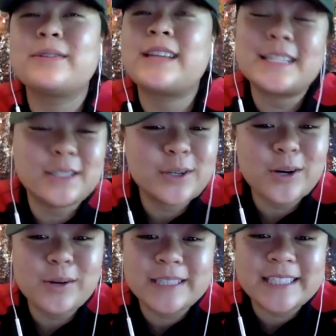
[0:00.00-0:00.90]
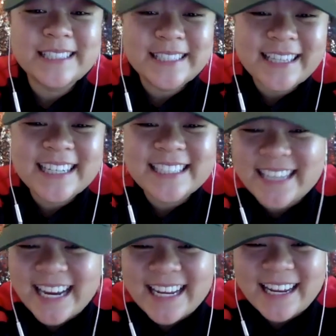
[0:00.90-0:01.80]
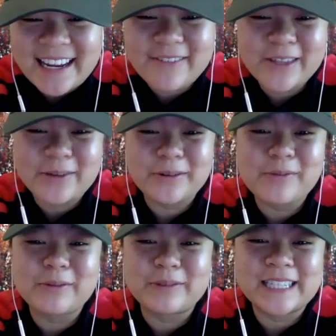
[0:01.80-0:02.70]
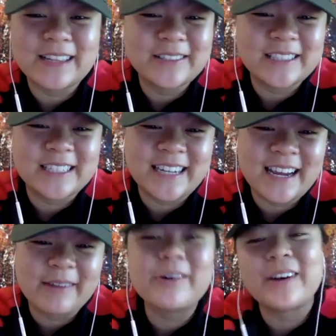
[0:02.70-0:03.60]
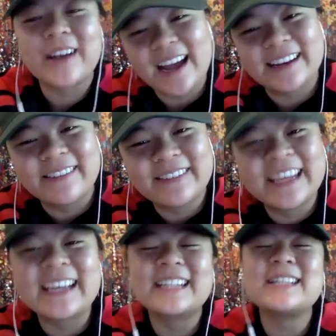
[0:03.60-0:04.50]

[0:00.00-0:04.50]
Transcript: that story was still exciting, even though no one was close to dying. Well, kind of. Get close to